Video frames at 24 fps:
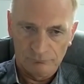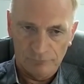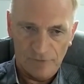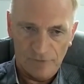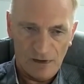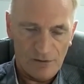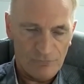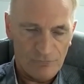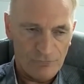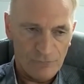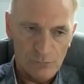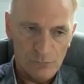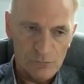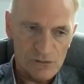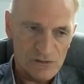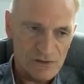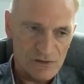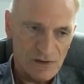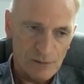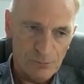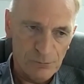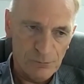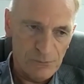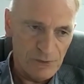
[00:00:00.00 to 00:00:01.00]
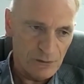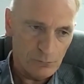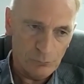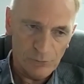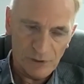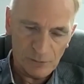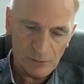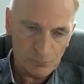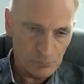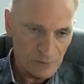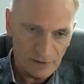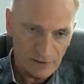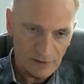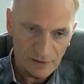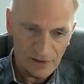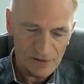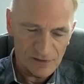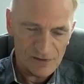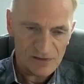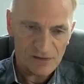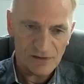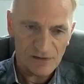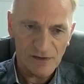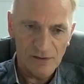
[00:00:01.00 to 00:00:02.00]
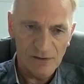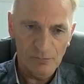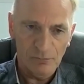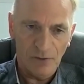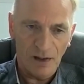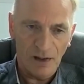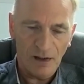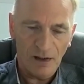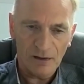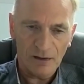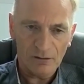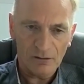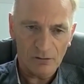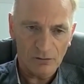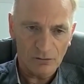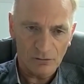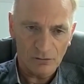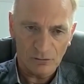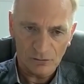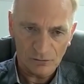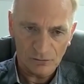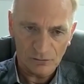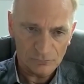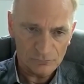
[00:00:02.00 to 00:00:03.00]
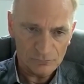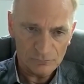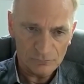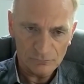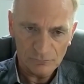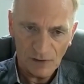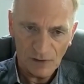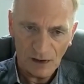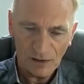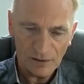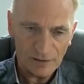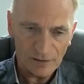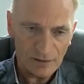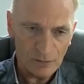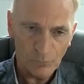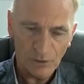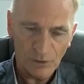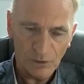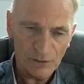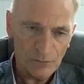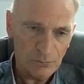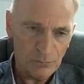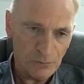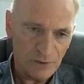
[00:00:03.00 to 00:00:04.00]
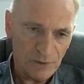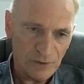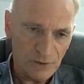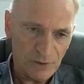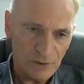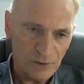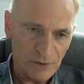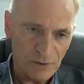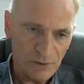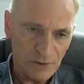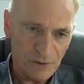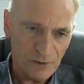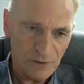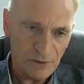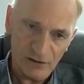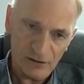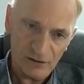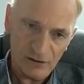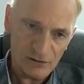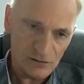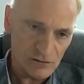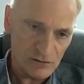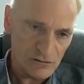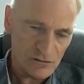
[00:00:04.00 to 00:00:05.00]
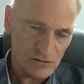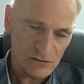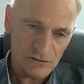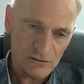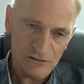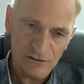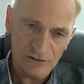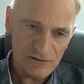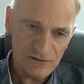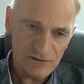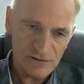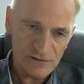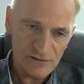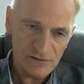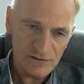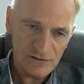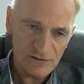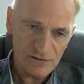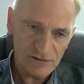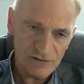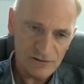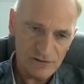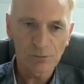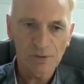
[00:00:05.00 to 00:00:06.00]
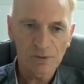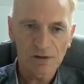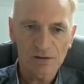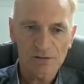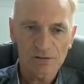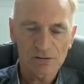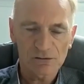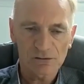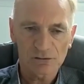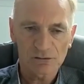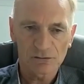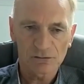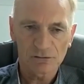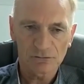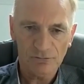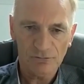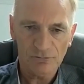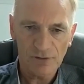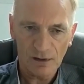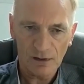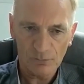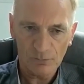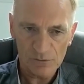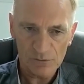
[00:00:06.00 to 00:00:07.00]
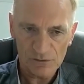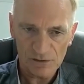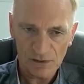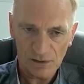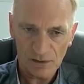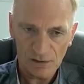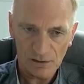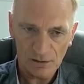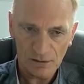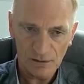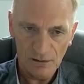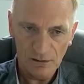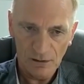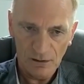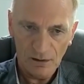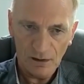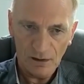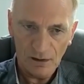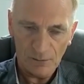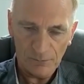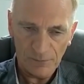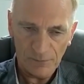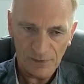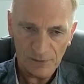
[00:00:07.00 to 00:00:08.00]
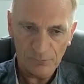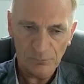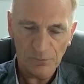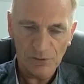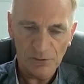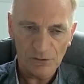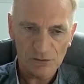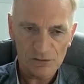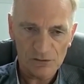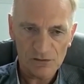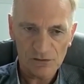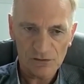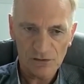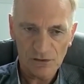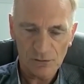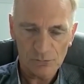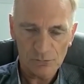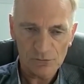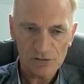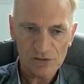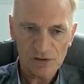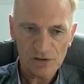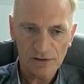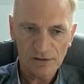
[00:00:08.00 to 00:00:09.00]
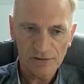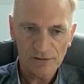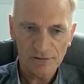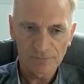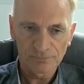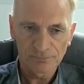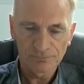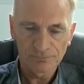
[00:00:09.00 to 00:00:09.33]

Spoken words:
if it was, say, Peter Weir playing against the right back or Alec Mully playing against strikers or attacking midfield players. So that was a big plus on our side.